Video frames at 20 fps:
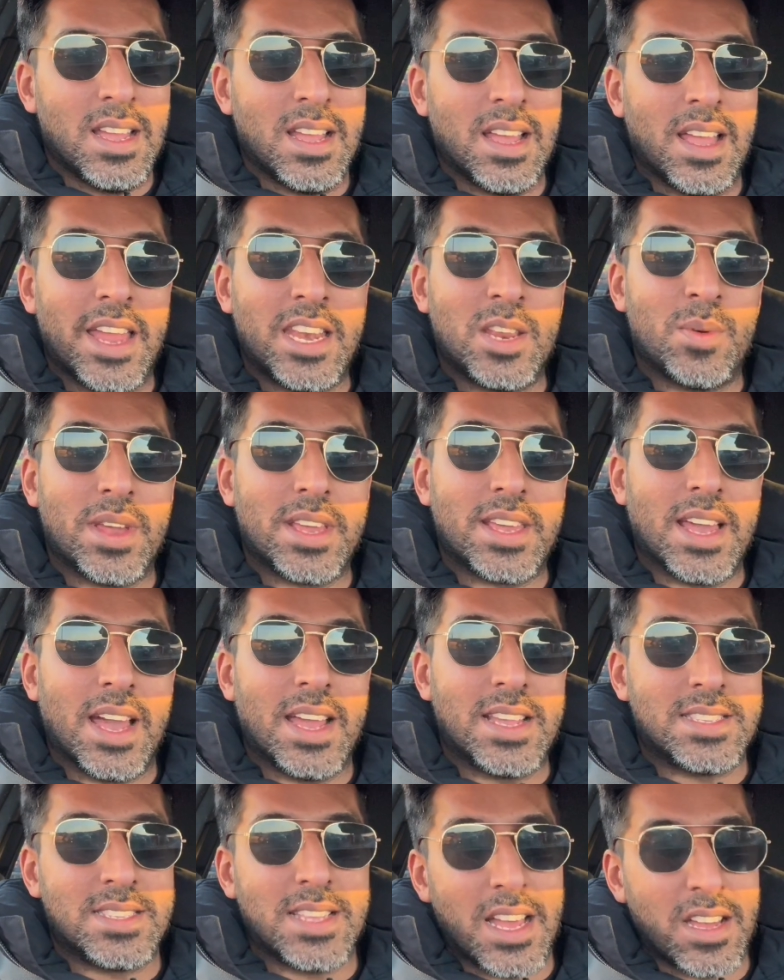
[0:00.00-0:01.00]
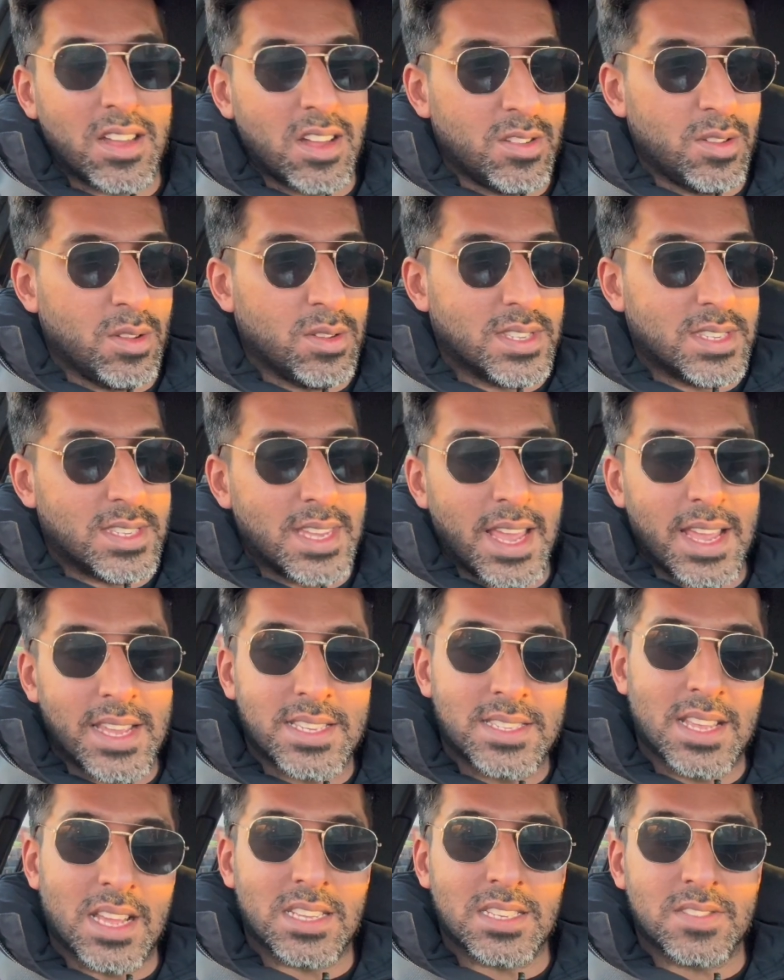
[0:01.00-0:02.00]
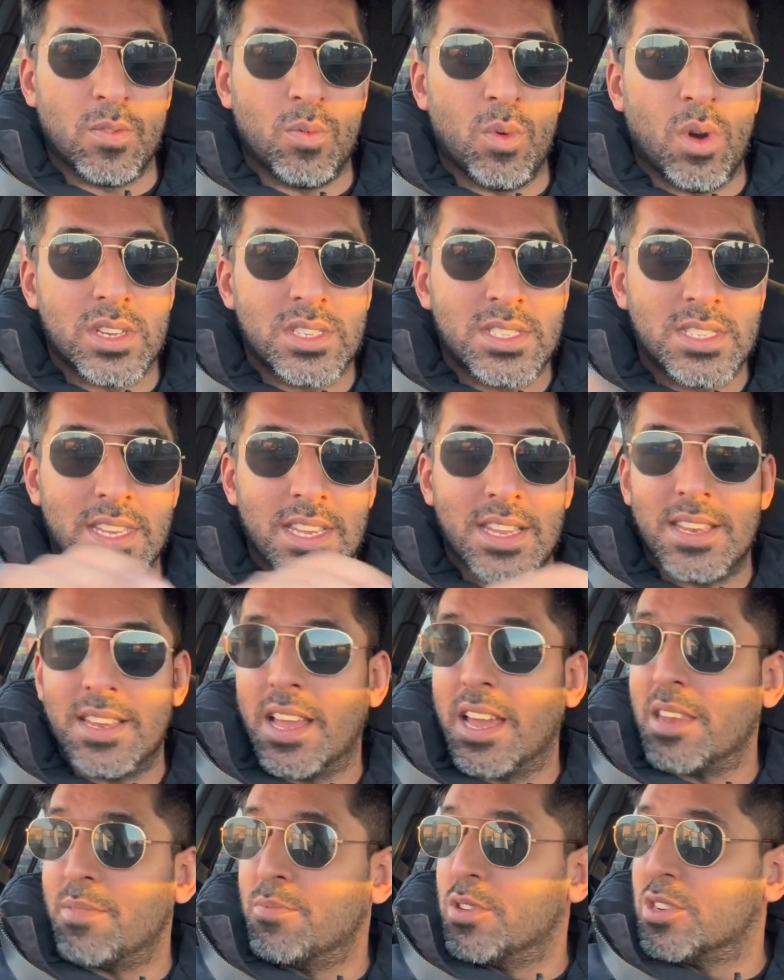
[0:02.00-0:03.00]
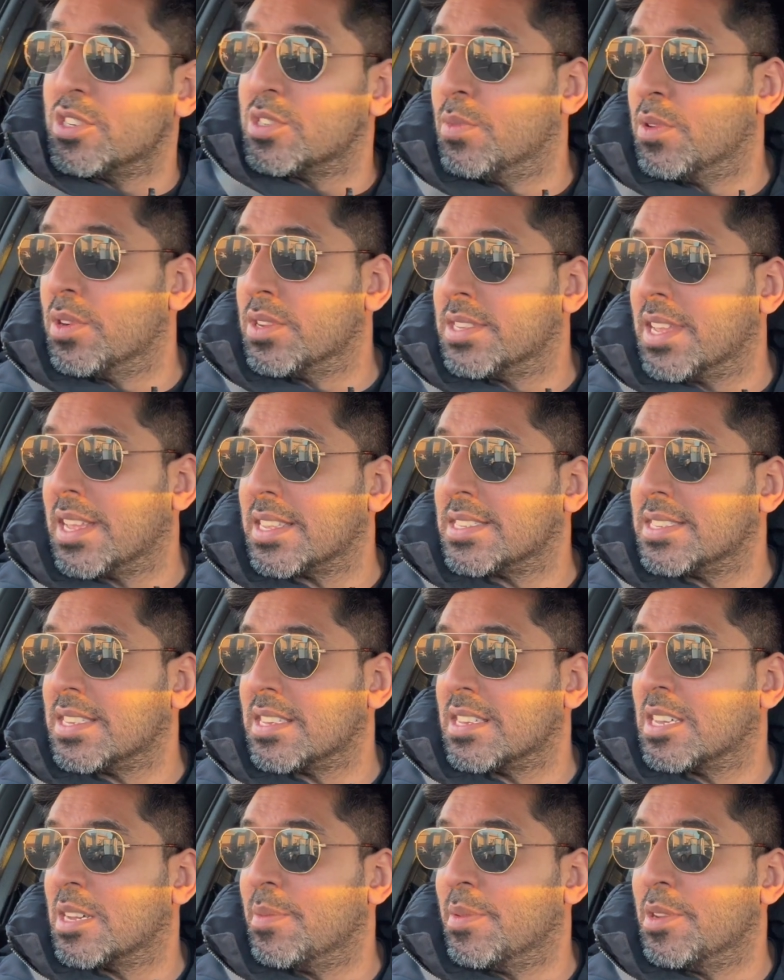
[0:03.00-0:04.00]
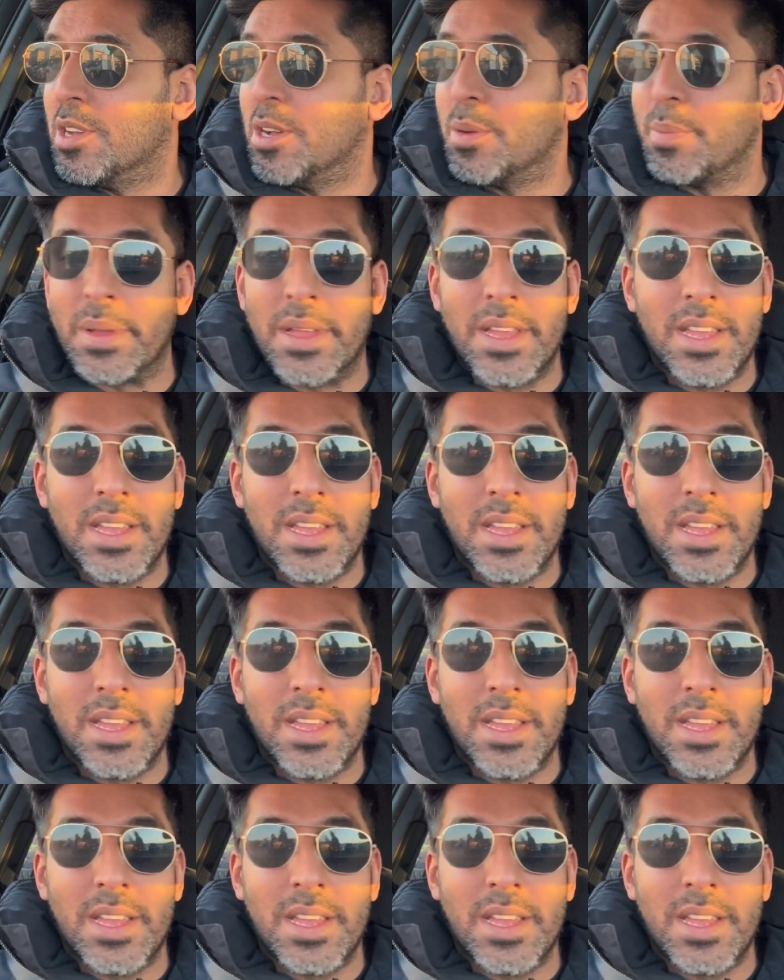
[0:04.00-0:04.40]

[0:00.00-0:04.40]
Anyway, guys, that concludes the test. Thanks for watching, and much more testing coming up.